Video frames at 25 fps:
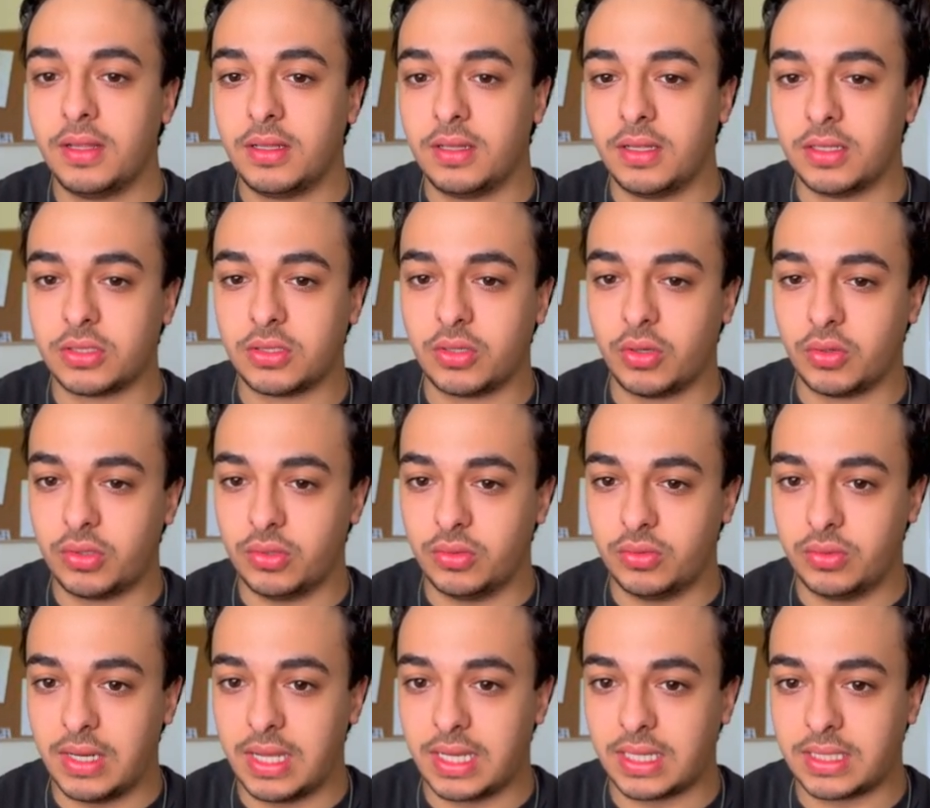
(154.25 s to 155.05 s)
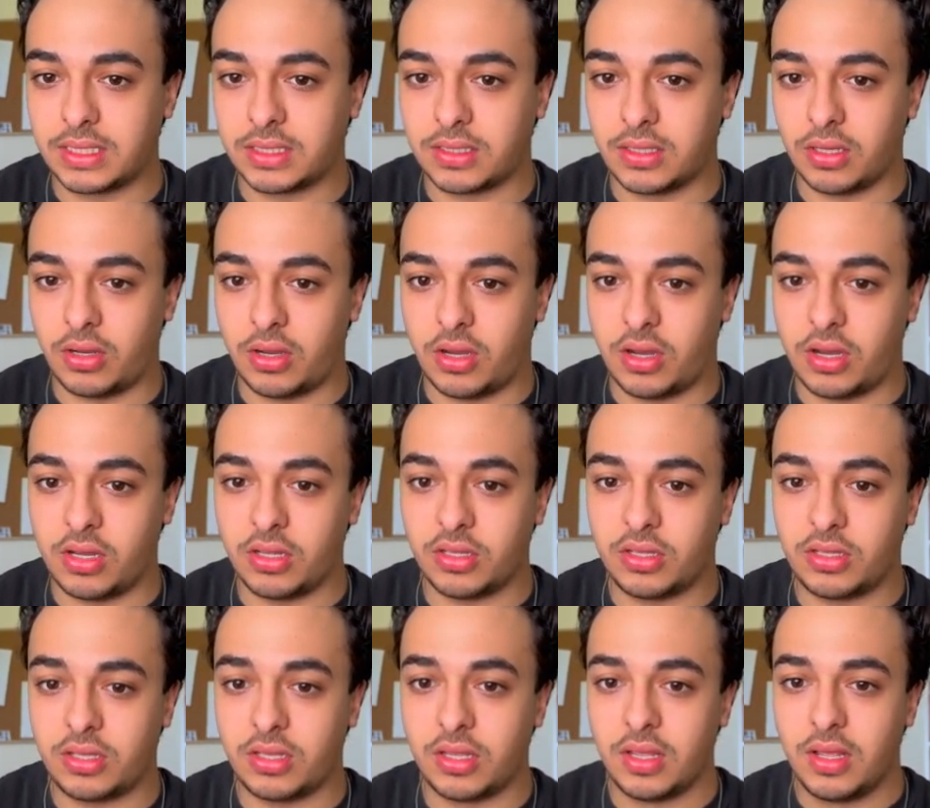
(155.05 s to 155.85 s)
Let's go to next
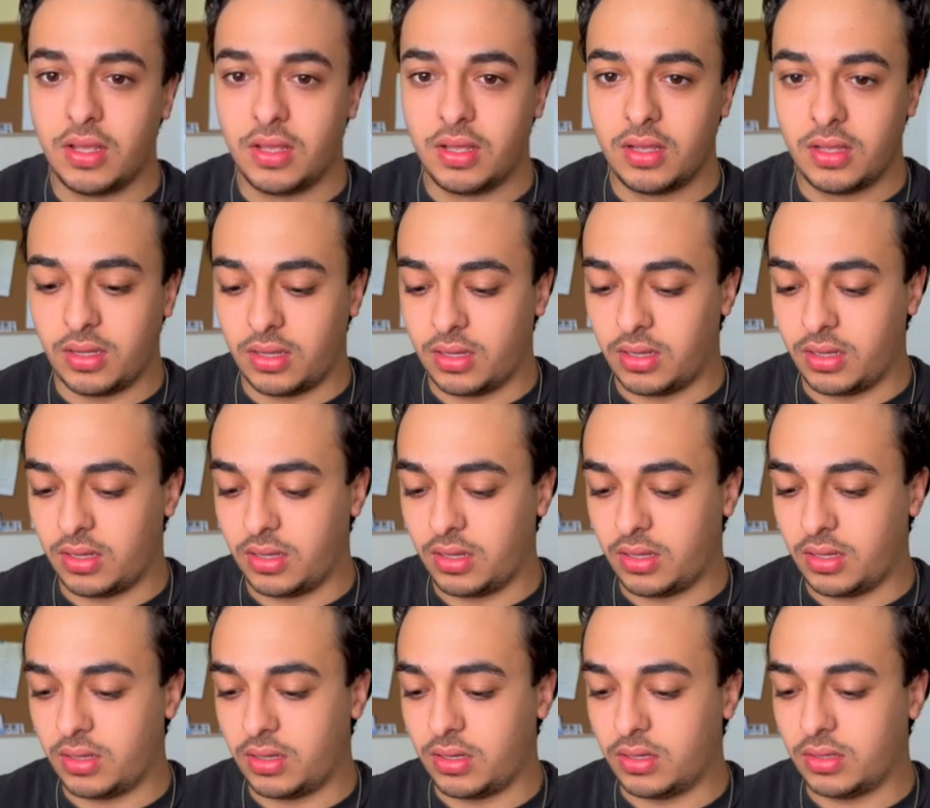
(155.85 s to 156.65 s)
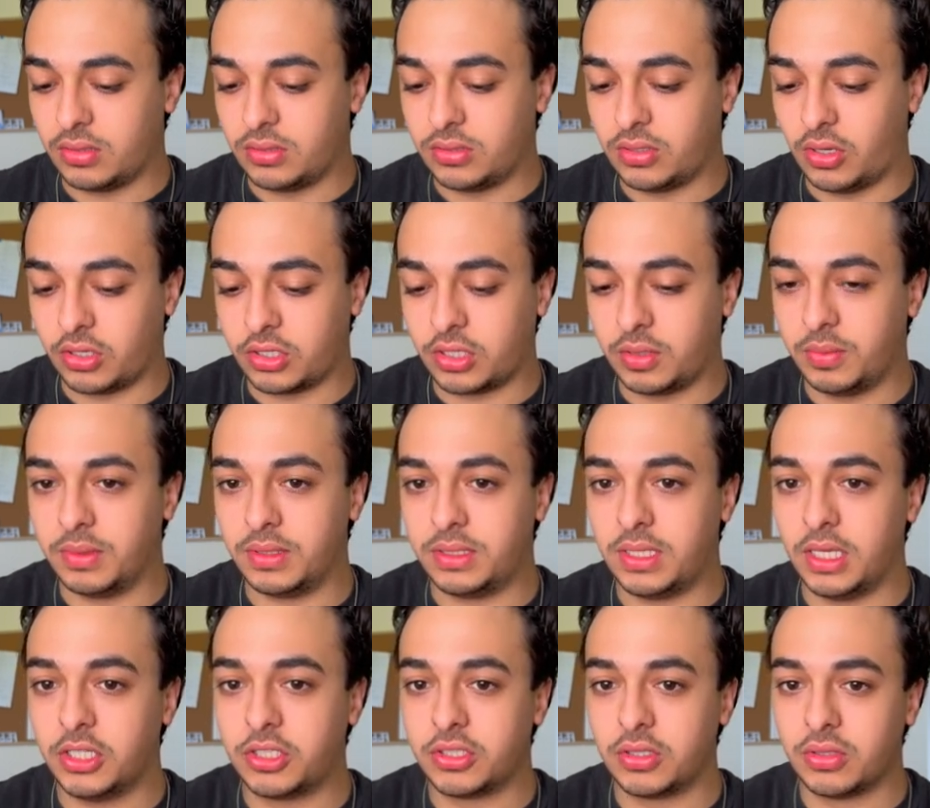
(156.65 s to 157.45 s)
auth uh,
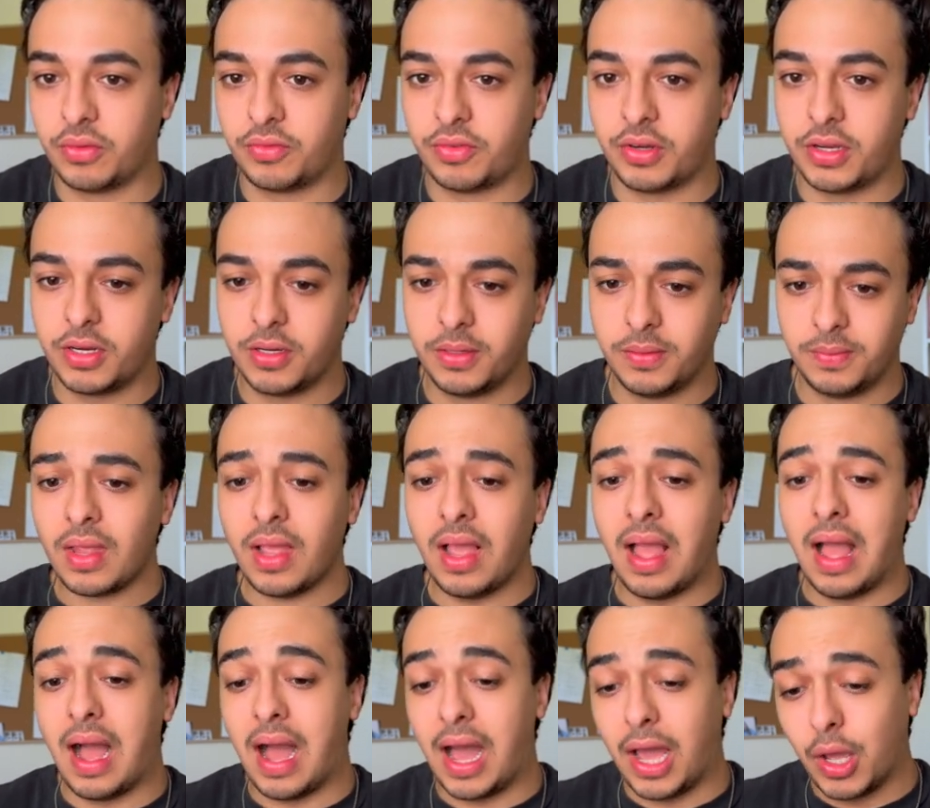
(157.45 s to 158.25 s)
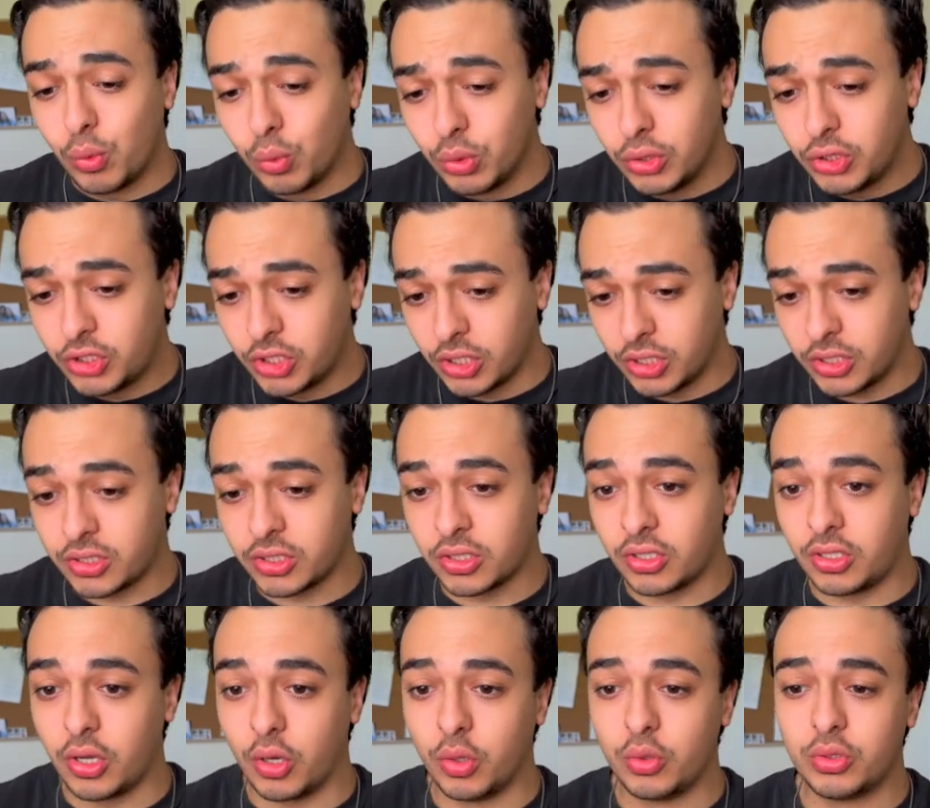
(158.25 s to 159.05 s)
documentation over here, I would
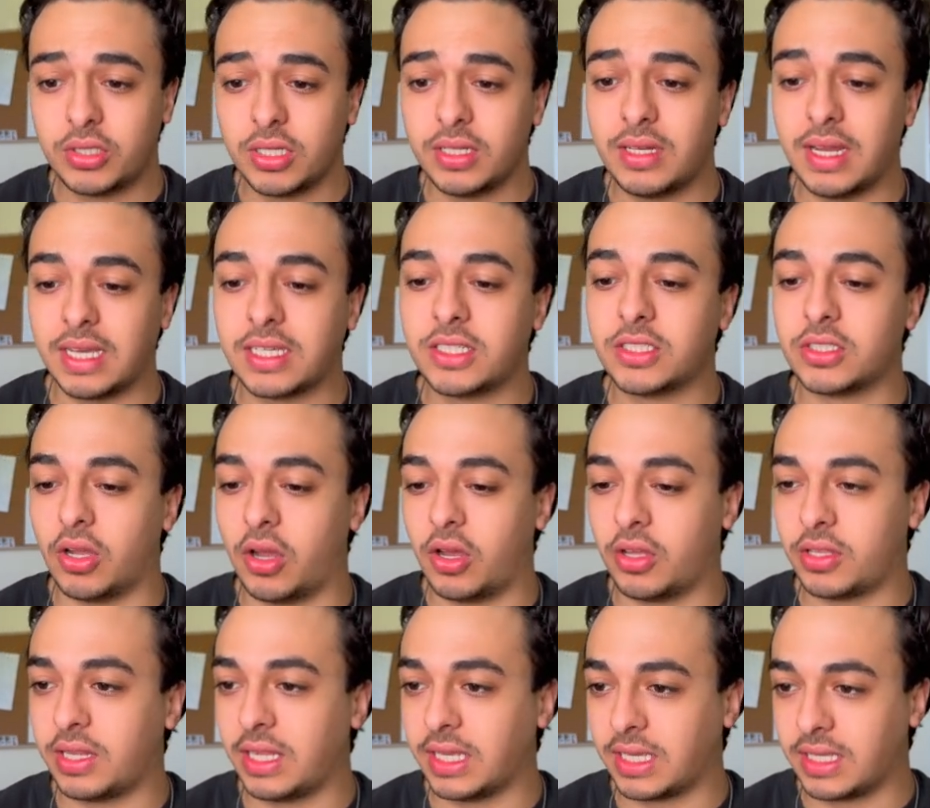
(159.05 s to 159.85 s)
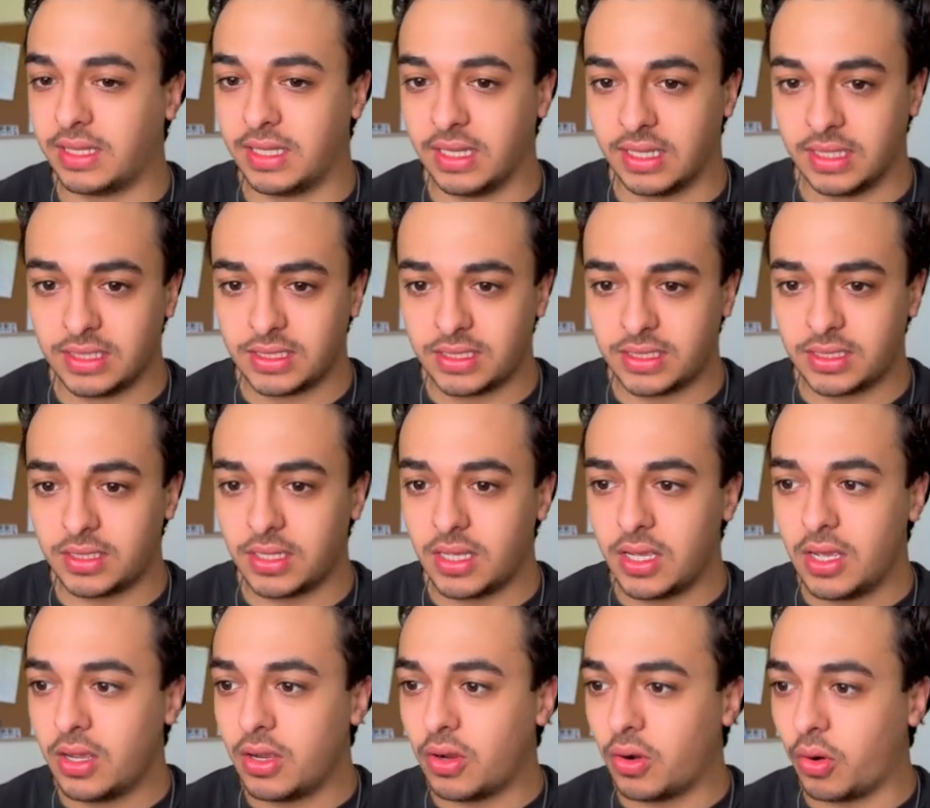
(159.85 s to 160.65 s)
just go to next auth like this
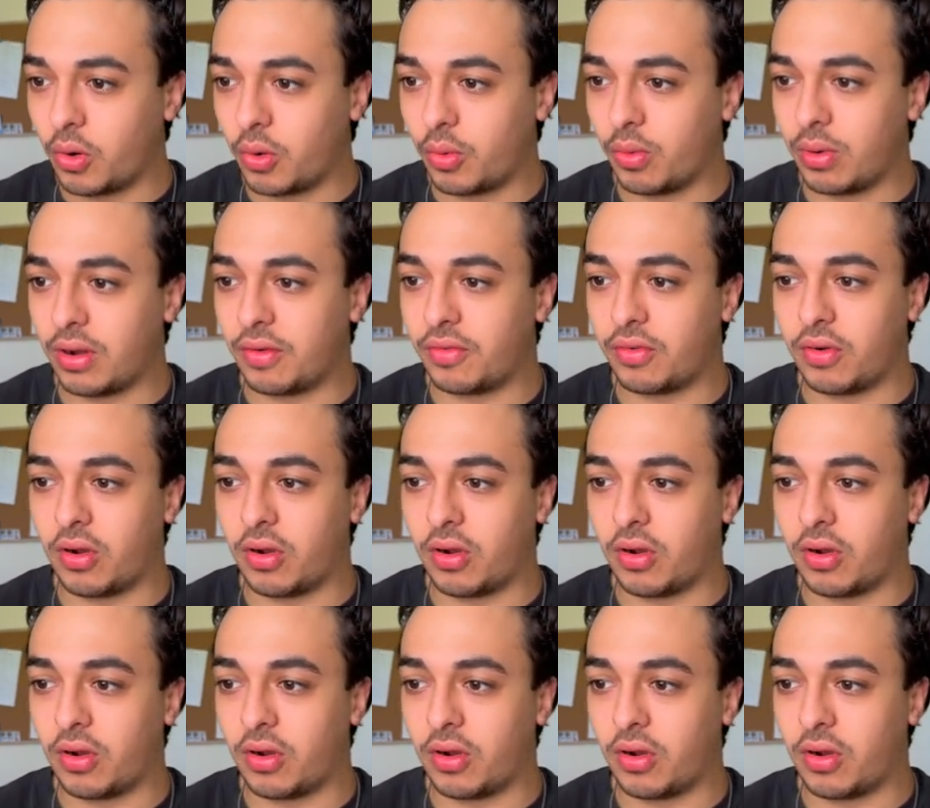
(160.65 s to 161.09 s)
or whatever,